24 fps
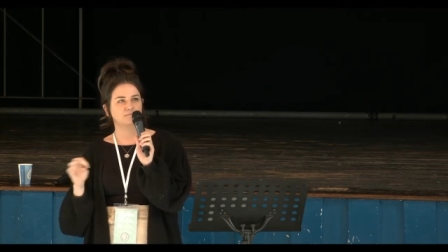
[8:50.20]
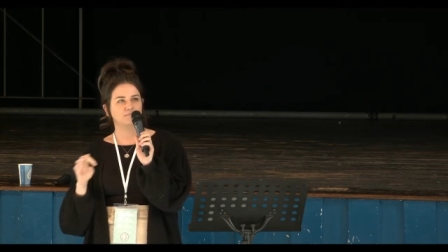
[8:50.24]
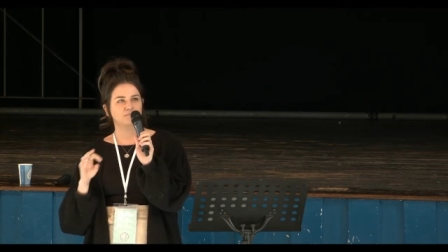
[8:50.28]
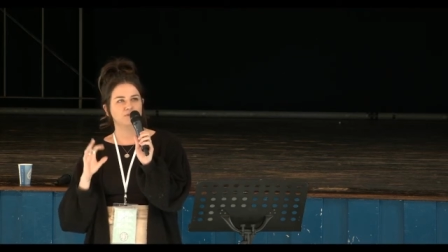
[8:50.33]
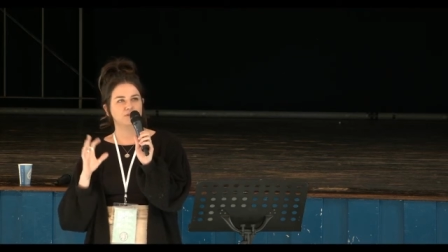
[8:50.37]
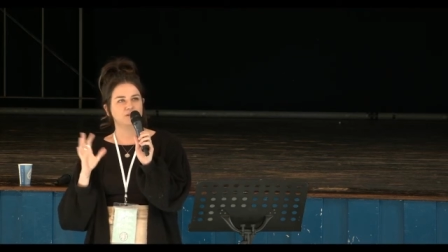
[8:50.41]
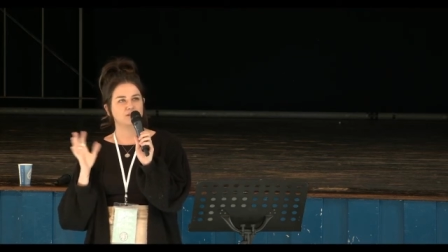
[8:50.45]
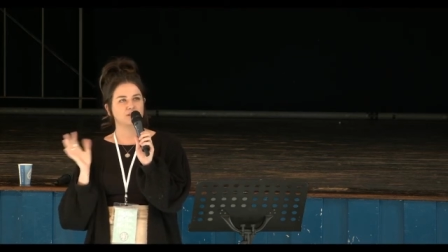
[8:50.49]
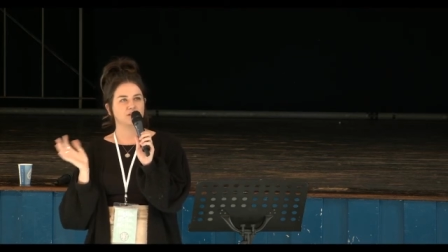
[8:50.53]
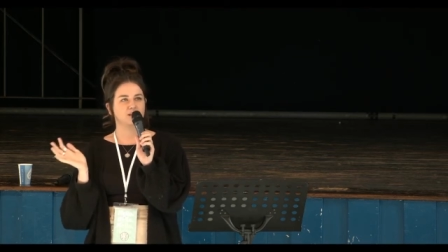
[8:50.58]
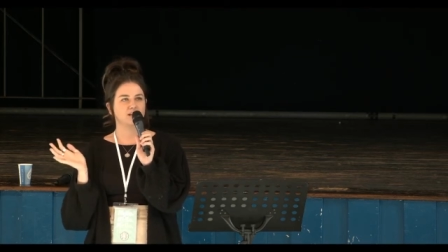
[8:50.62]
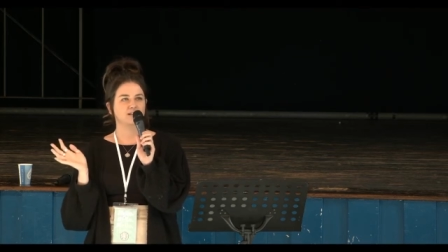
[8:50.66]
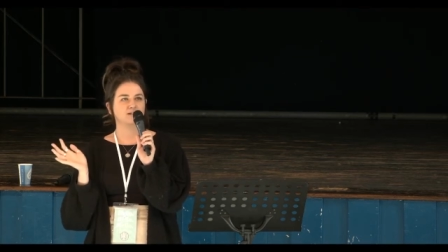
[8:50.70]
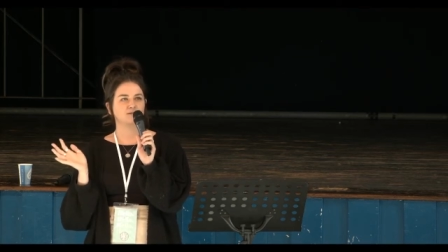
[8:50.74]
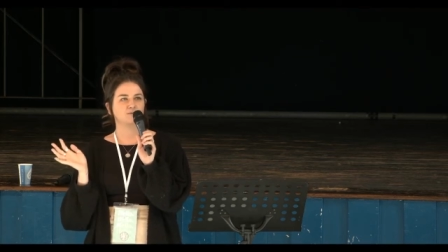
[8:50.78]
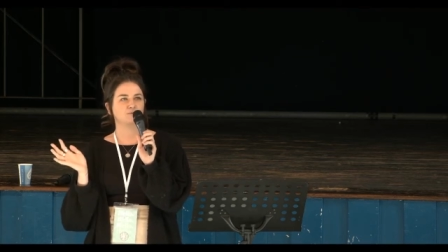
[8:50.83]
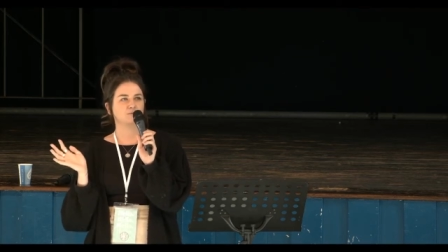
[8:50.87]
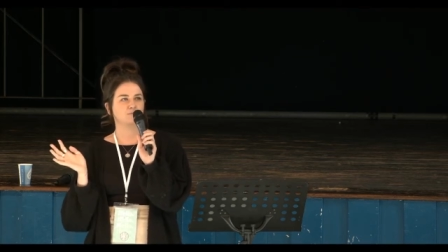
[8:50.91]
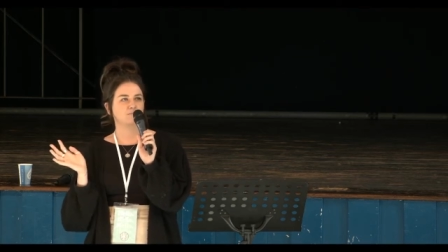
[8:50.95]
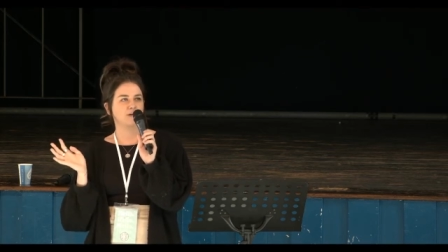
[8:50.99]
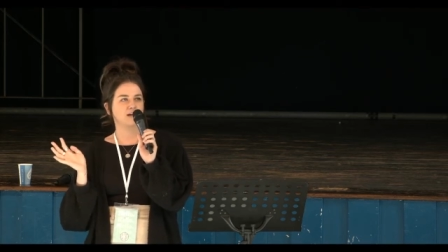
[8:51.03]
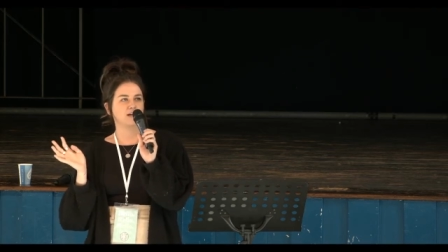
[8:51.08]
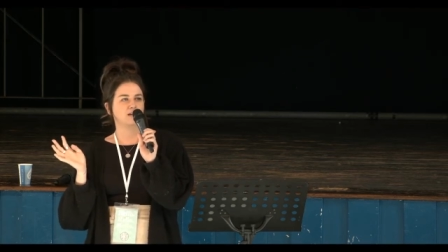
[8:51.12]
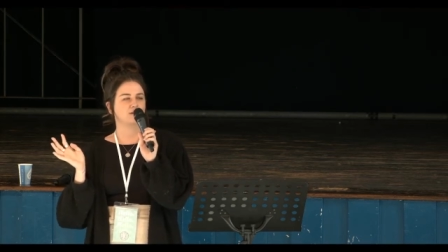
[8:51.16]
"This
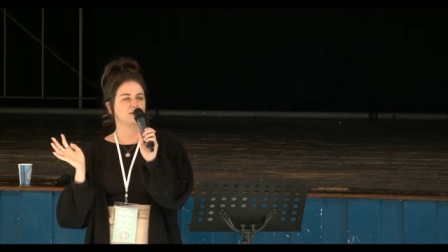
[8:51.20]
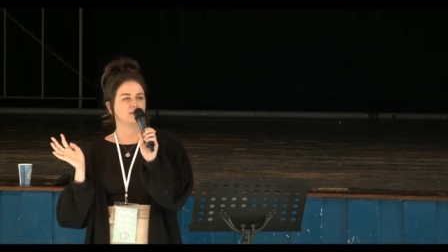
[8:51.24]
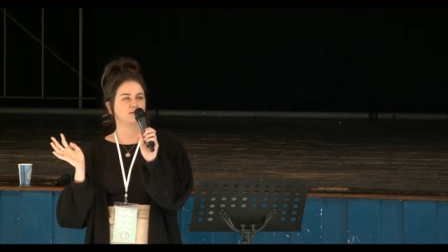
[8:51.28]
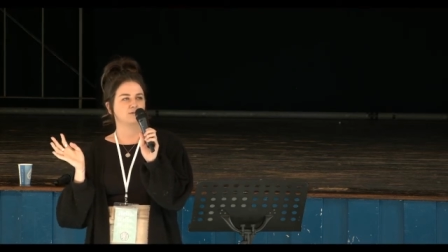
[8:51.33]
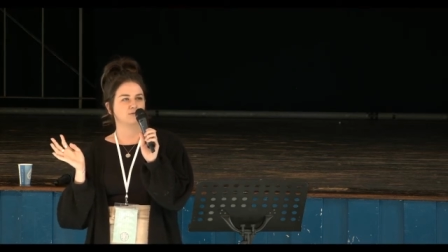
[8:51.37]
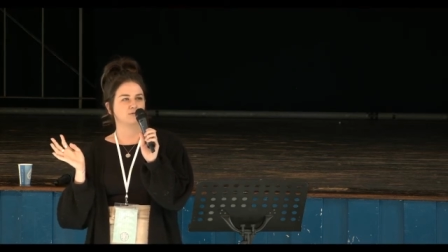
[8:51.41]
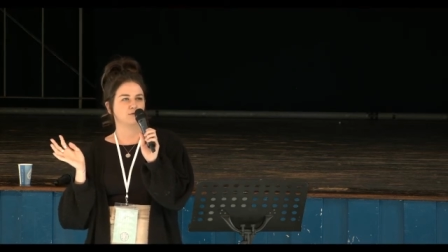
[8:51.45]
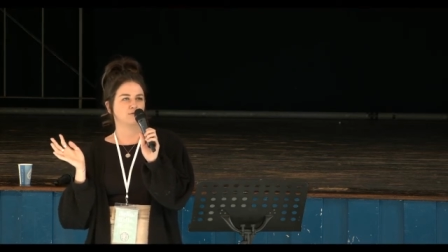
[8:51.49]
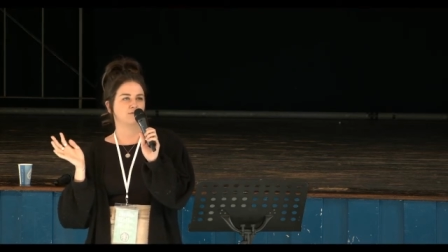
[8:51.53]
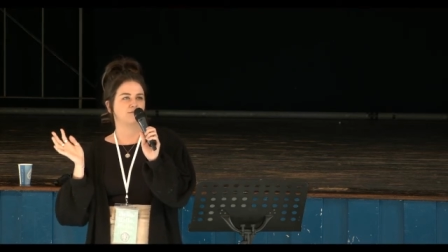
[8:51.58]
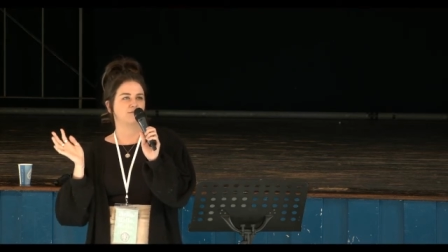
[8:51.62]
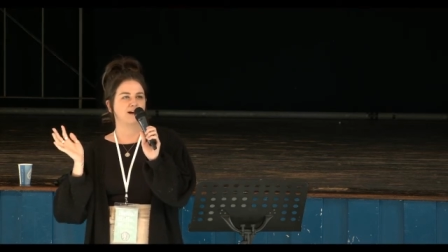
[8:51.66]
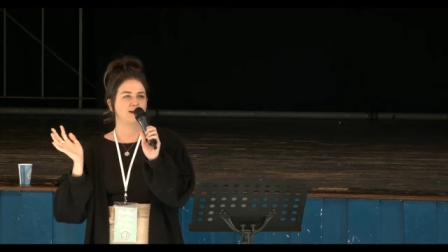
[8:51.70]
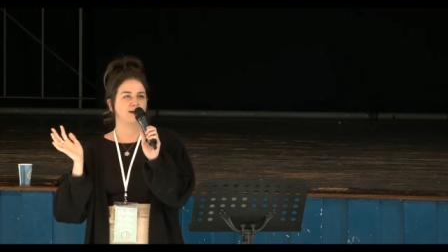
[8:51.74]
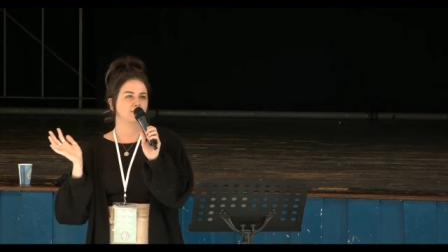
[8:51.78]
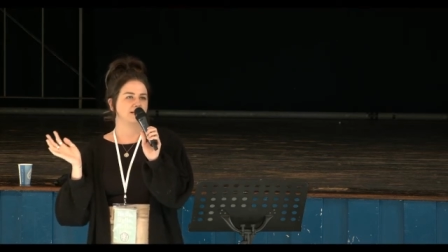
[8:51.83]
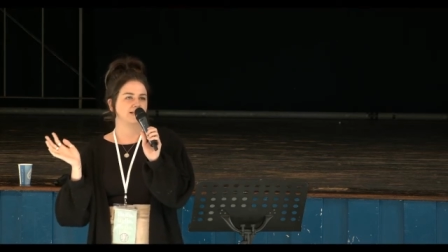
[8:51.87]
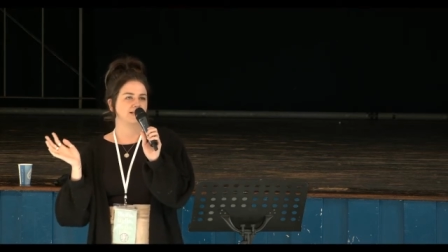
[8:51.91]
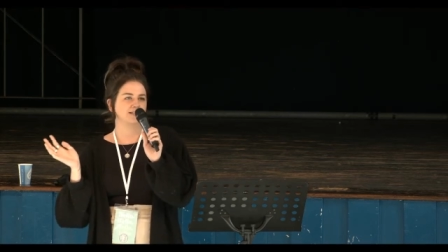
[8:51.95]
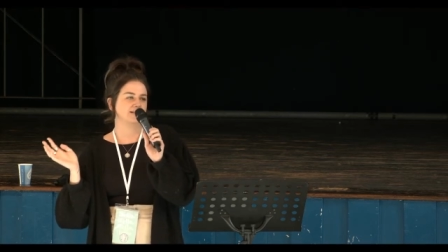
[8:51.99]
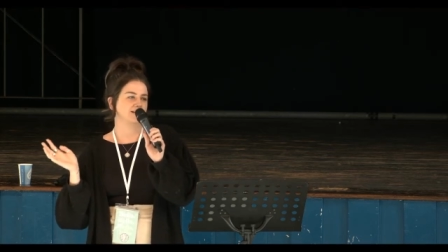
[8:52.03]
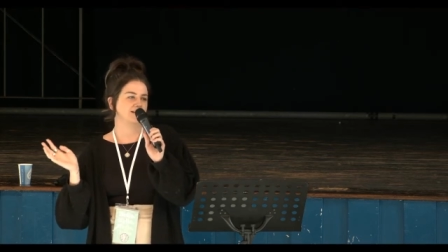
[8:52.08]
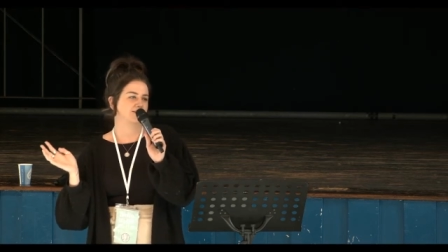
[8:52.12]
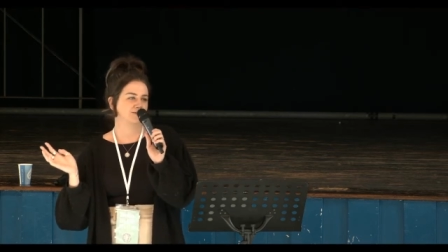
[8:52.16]
will make your
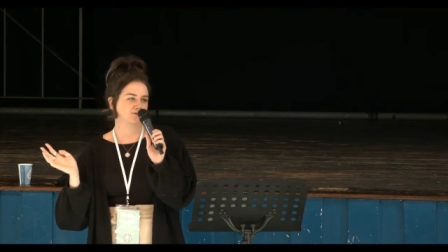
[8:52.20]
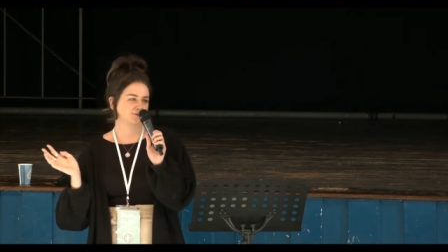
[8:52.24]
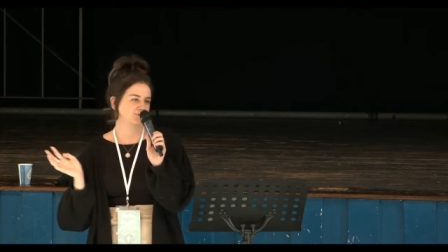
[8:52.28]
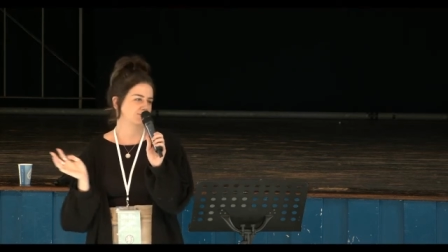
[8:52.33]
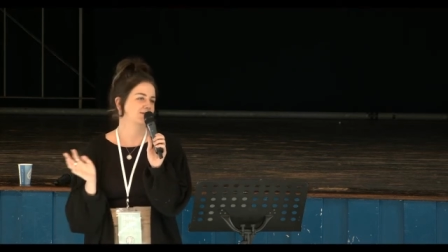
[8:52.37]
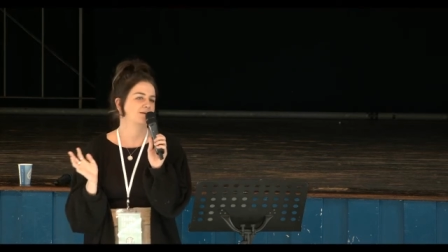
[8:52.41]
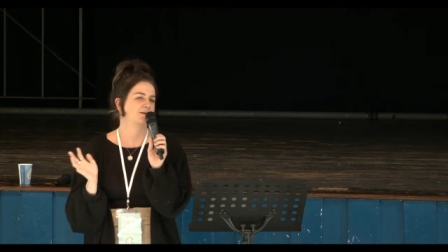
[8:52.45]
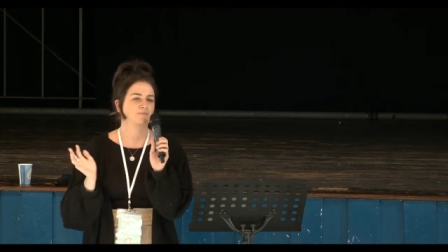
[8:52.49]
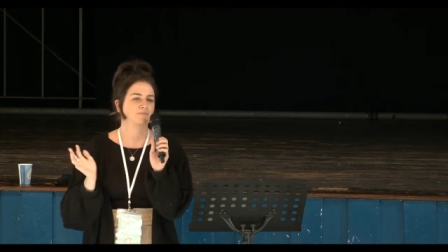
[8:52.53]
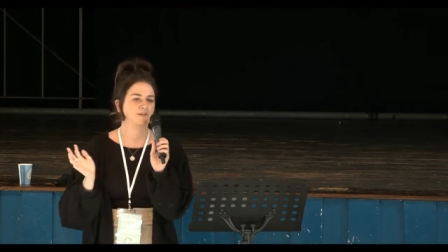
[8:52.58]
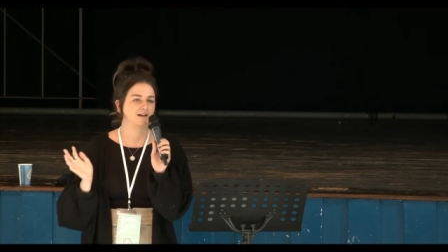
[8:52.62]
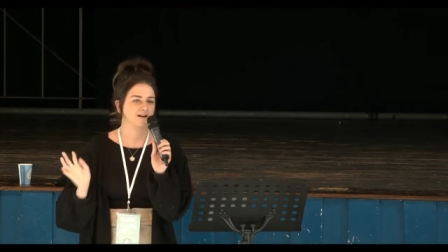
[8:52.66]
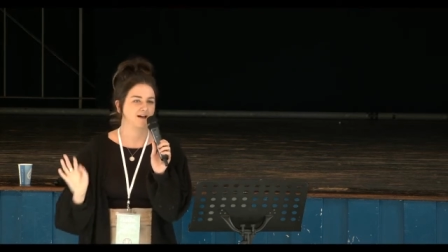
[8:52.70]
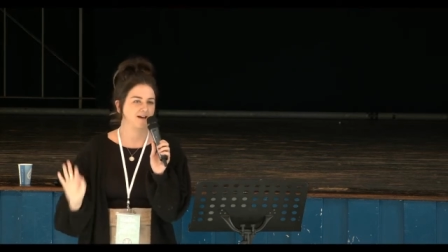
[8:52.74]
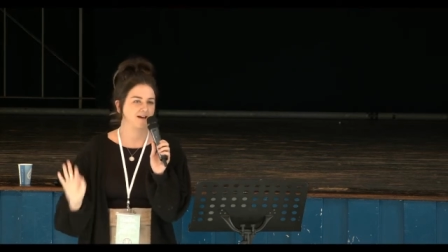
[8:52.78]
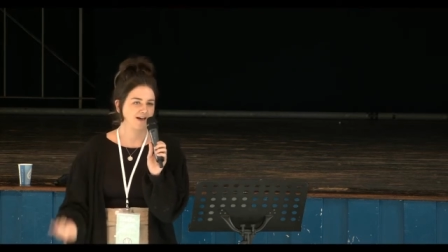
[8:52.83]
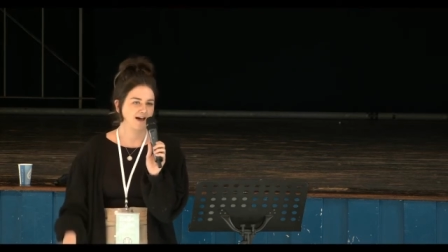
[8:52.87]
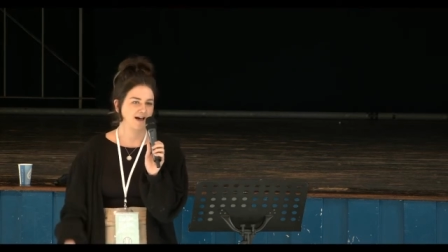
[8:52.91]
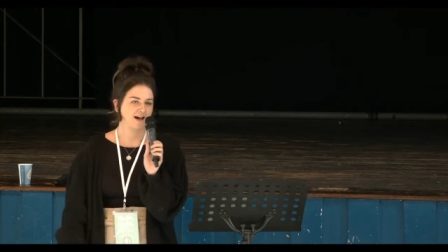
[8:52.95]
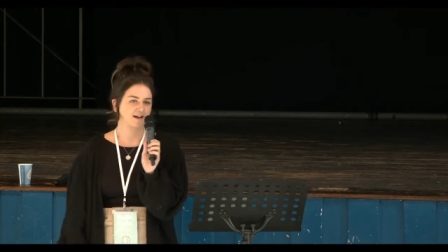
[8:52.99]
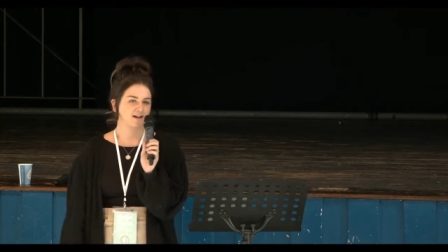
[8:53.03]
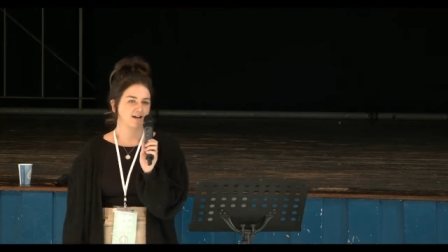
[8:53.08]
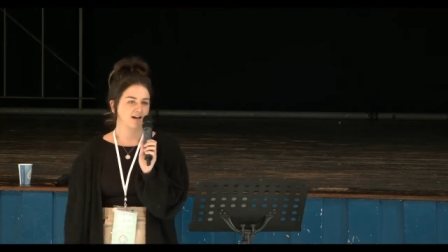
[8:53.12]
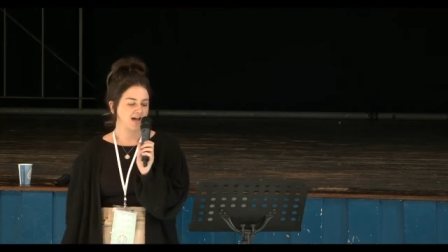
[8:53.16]
family dinners" or something like
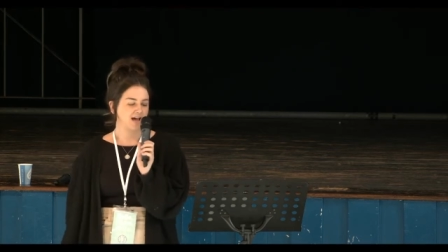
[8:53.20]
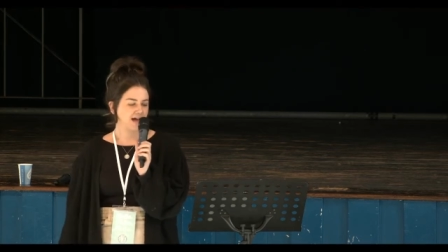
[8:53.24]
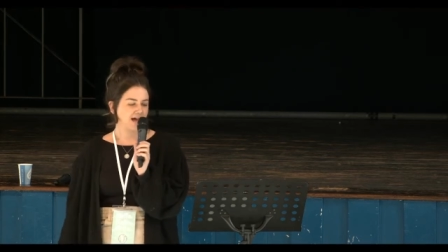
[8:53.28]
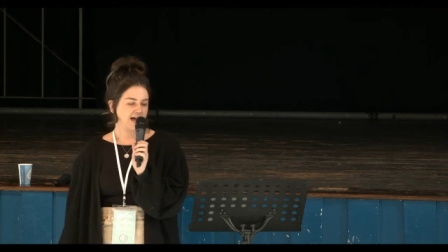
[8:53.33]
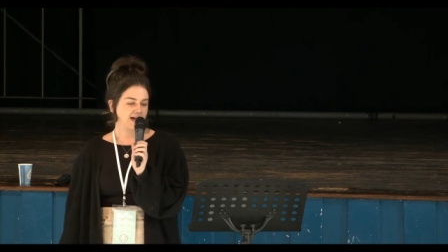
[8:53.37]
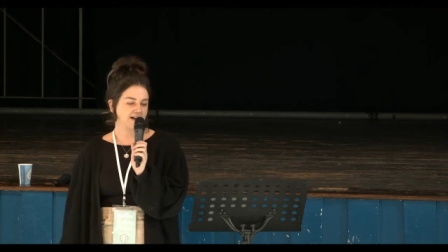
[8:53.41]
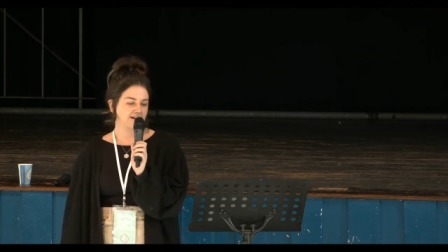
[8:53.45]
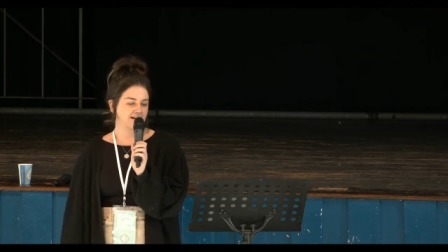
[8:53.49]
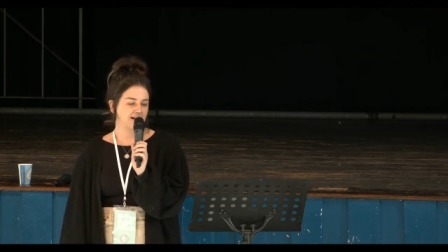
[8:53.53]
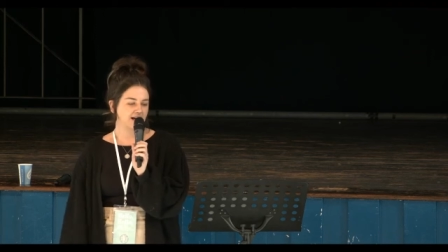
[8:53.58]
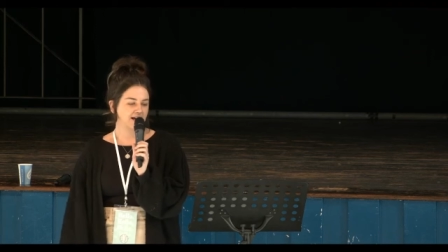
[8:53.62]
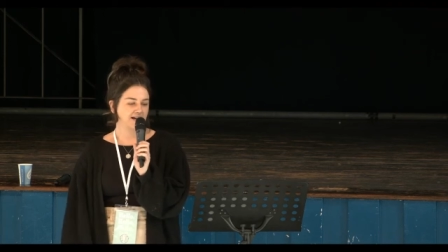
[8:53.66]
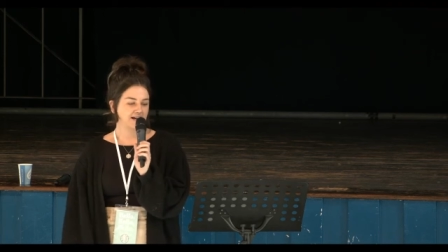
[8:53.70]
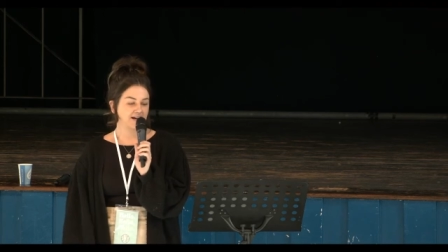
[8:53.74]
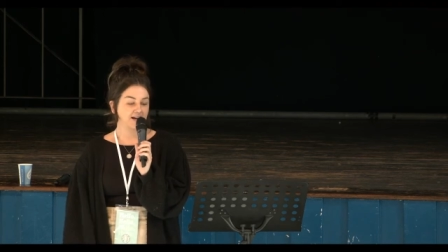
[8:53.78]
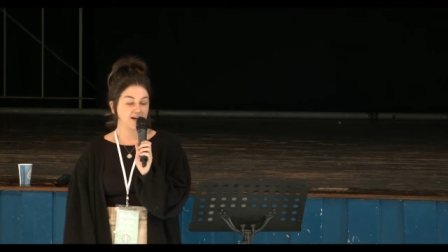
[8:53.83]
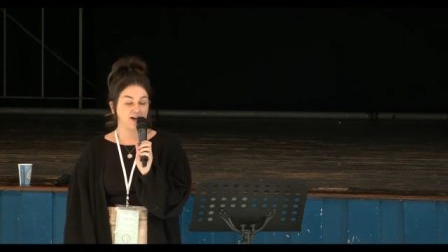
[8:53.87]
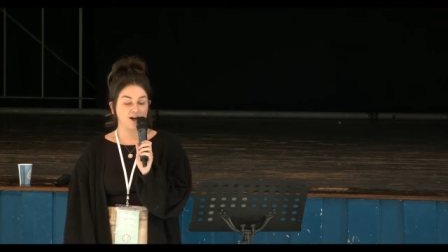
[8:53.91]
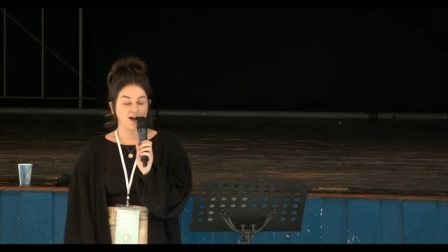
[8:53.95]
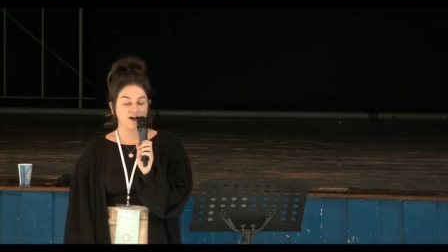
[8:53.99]
that. And like.